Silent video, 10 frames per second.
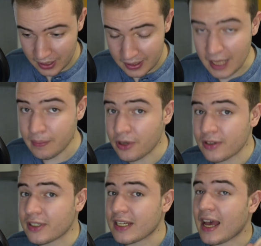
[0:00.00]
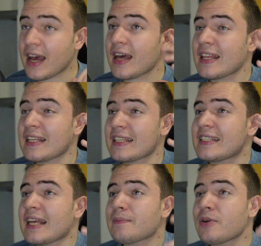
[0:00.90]
That book,
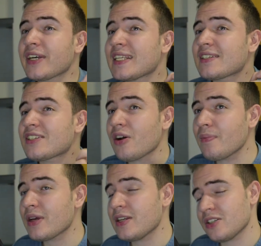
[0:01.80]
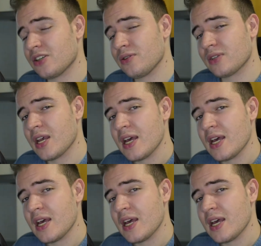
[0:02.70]
that book had some issues